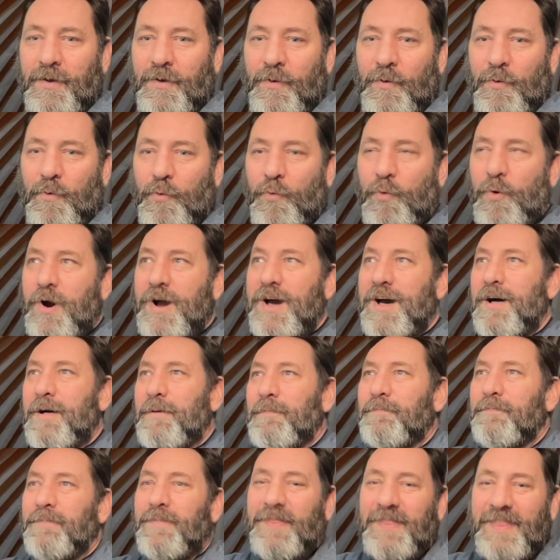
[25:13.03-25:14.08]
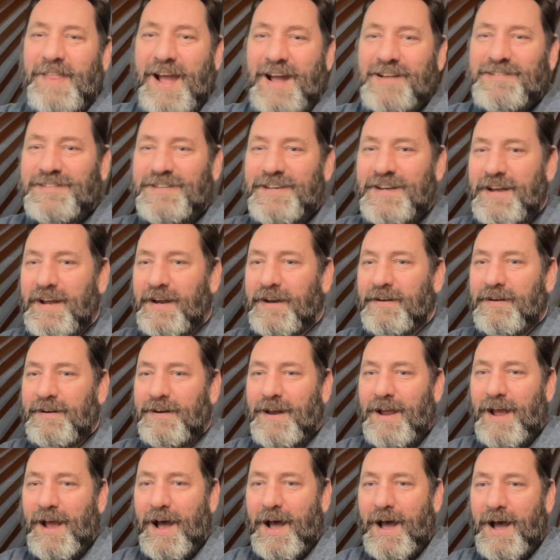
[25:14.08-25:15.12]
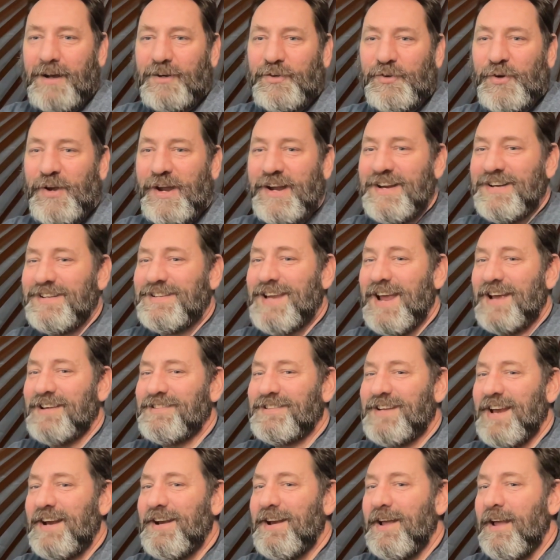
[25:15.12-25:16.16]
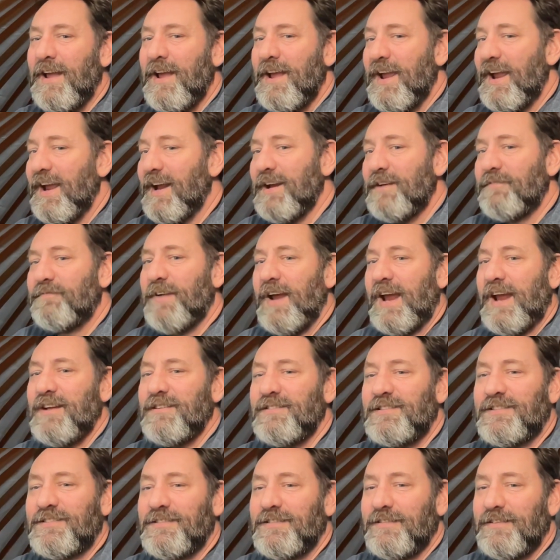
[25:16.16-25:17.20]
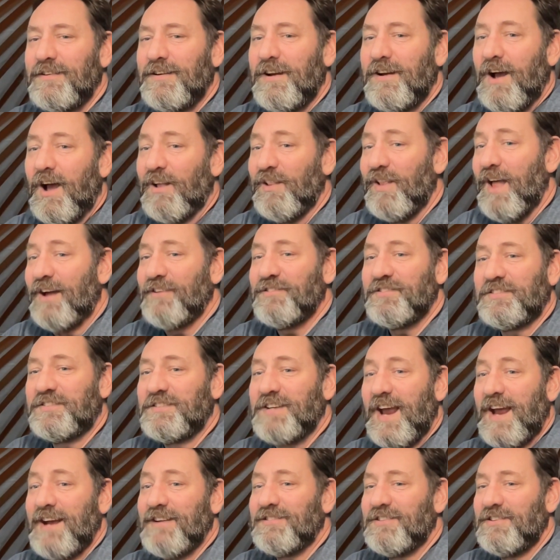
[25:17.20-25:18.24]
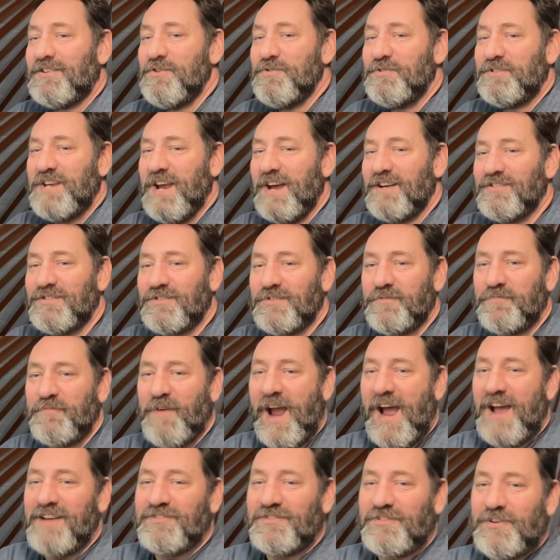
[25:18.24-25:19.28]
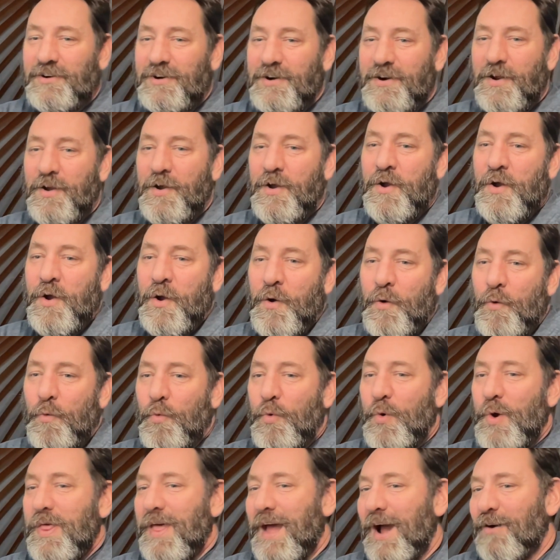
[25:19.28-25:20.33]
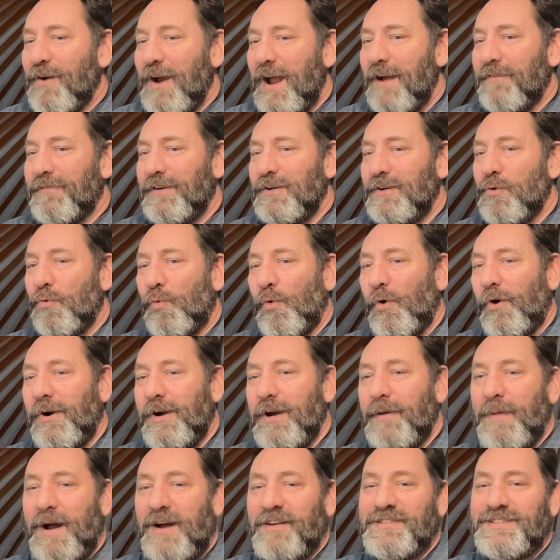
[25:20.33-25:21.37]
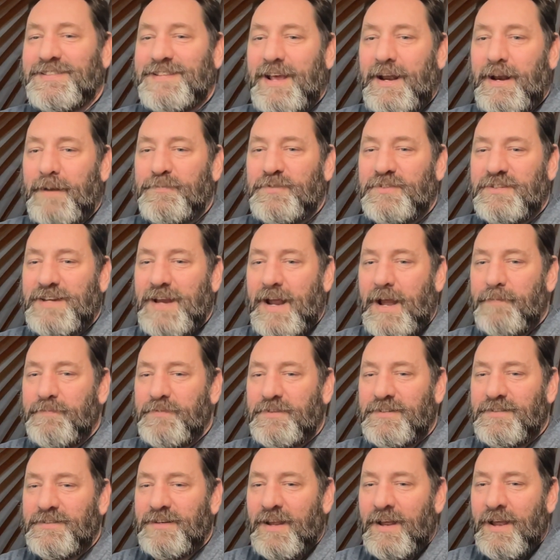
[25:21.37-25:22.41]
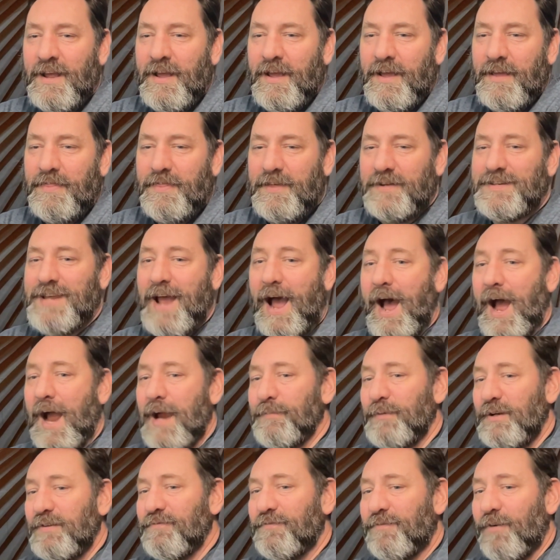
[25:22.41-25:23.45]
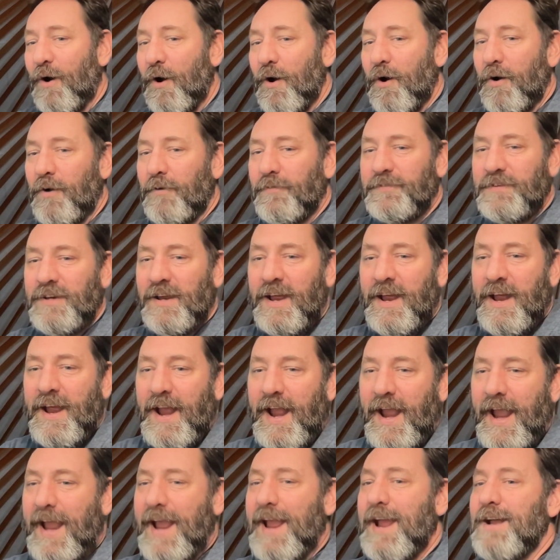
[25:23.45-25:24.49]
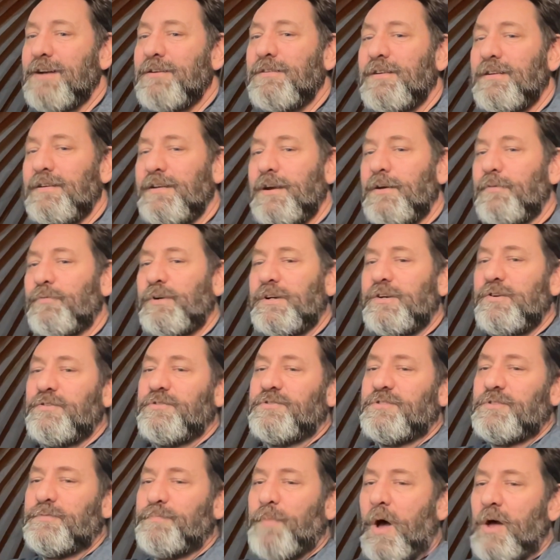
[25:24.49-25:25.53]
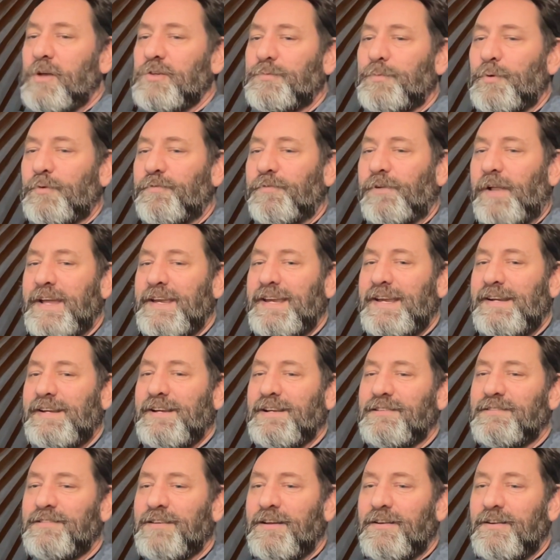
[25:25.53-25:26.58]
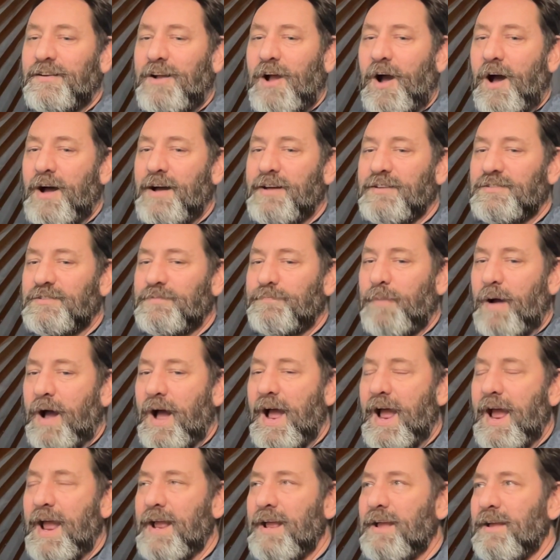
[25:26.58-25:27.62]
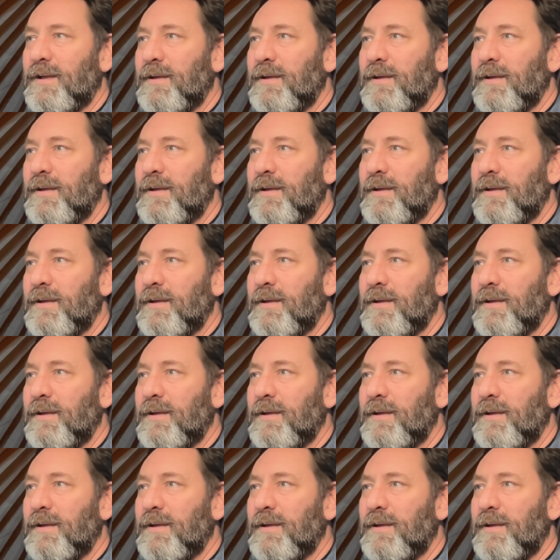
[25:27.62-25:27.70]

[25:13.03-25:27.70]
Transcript: Well, that's it. Creating test data in advance allows us to execute tests faster without having to worry about setup steps, the time involved, and it reduces possible flakiness caused by